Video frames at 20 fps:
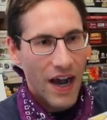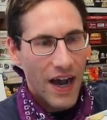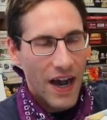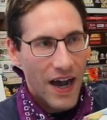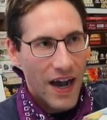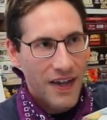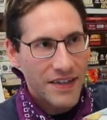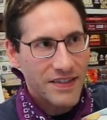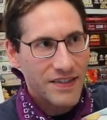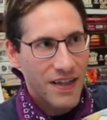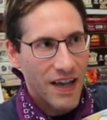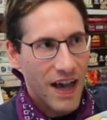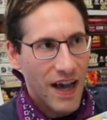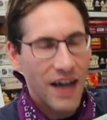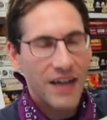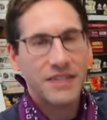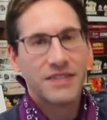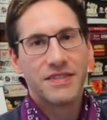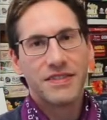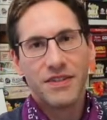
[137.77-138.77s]

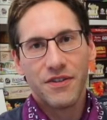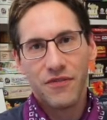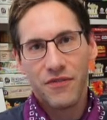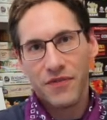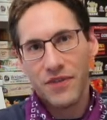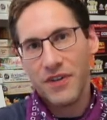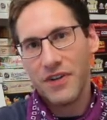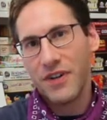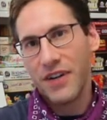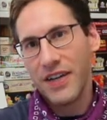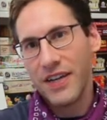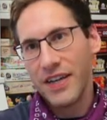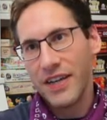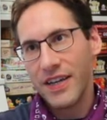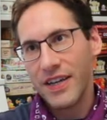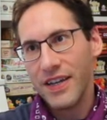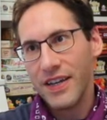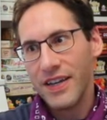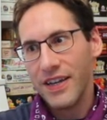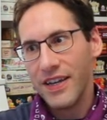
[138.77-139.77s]
I still feel
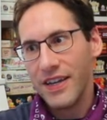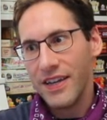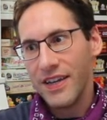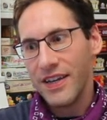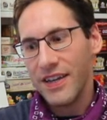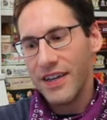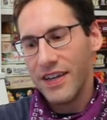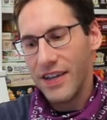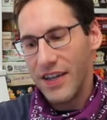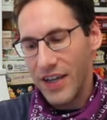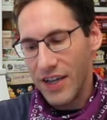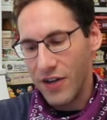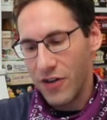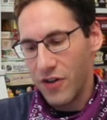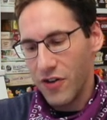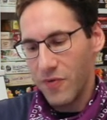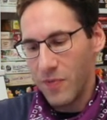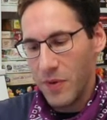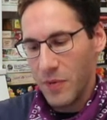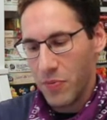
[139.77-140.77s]
like it
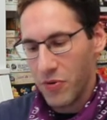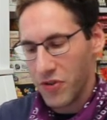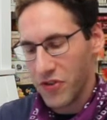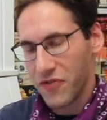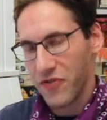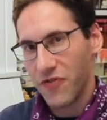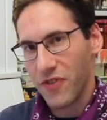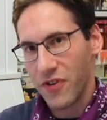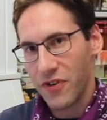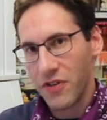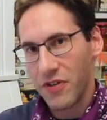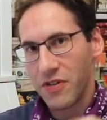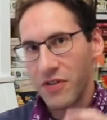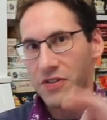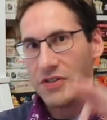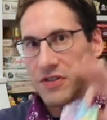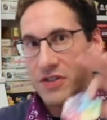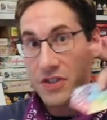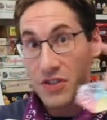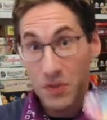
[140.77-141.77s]
could have been pushed
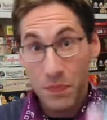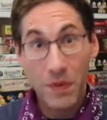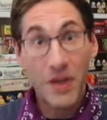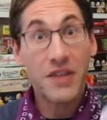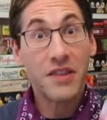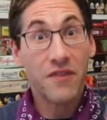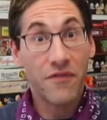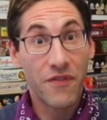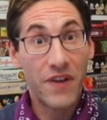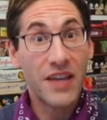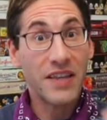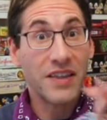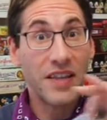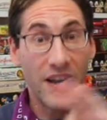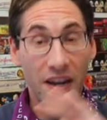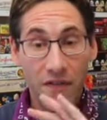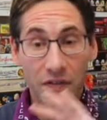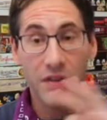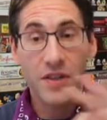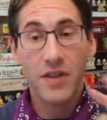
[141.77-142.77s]
further, despite the fact that
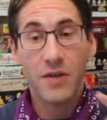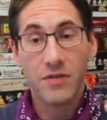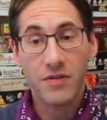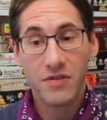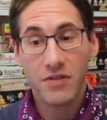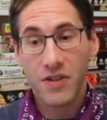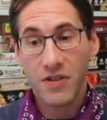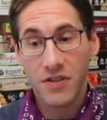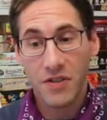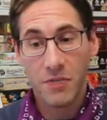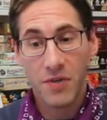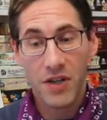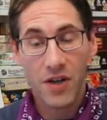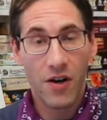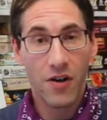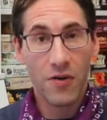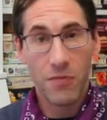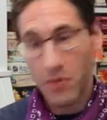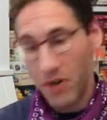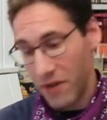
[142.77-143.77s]
everything was done to be
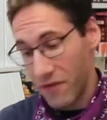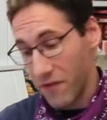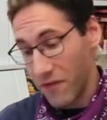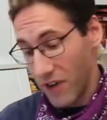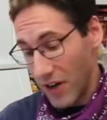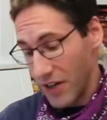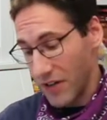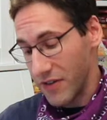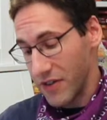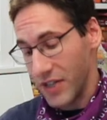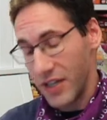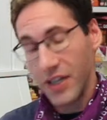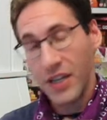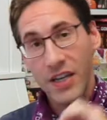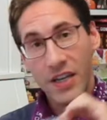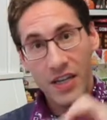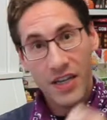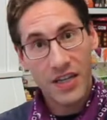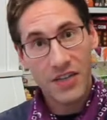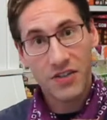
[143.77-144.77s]
colorblind friendly
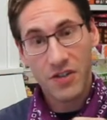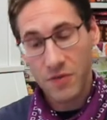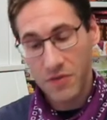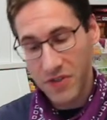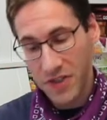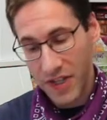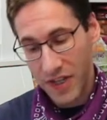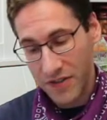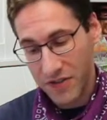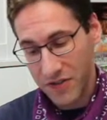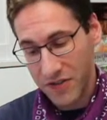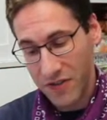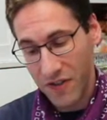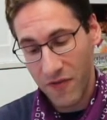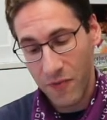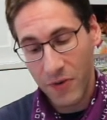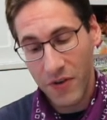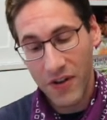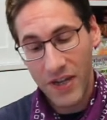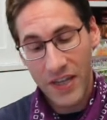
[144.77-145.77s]
in terms of the extra stuff.
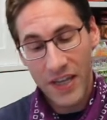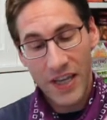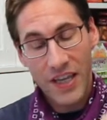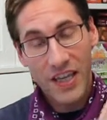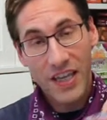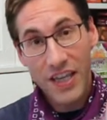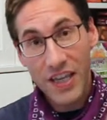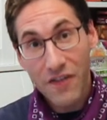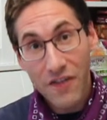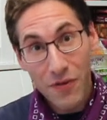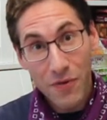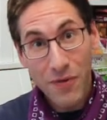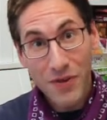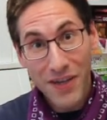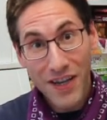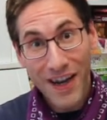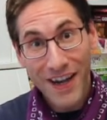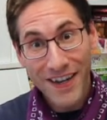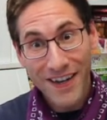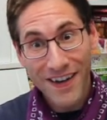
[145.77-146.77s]
But like, even with
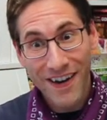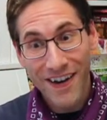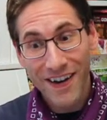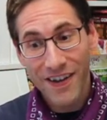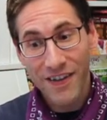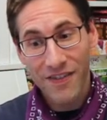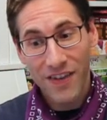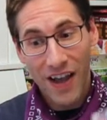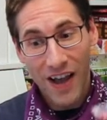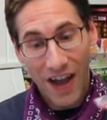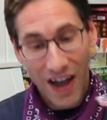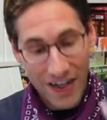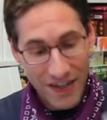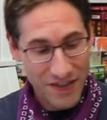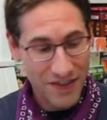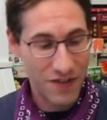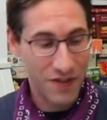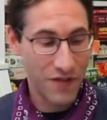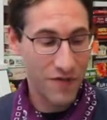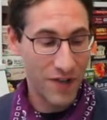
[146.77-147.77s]
the icons, I
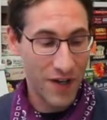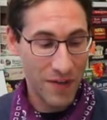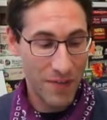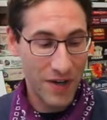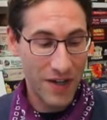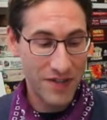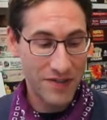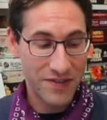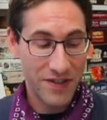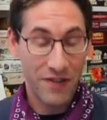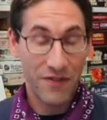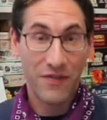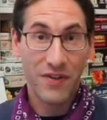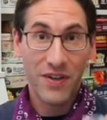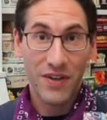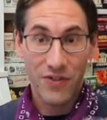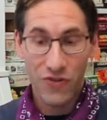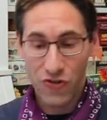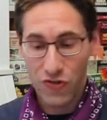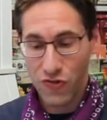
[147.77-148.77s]
still found myself
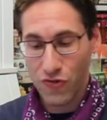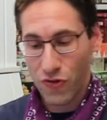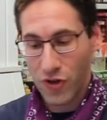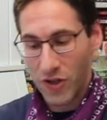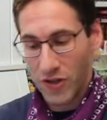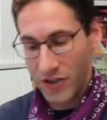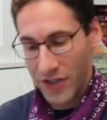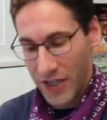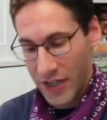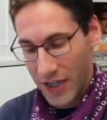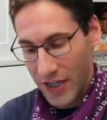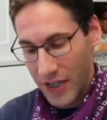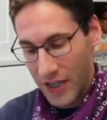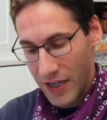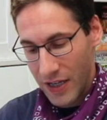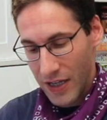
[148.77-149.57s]
struggling